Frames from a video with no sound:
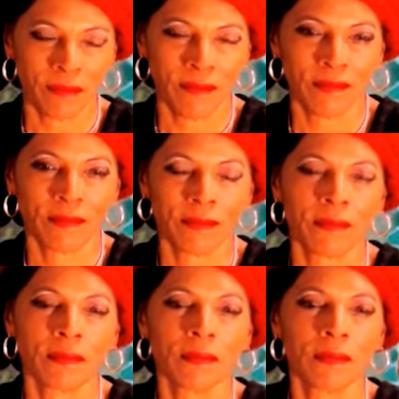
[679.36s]

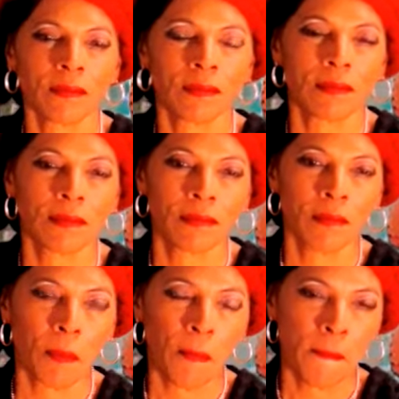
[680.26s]

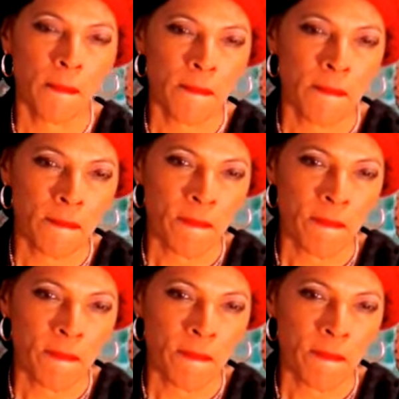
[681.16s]
[no speech]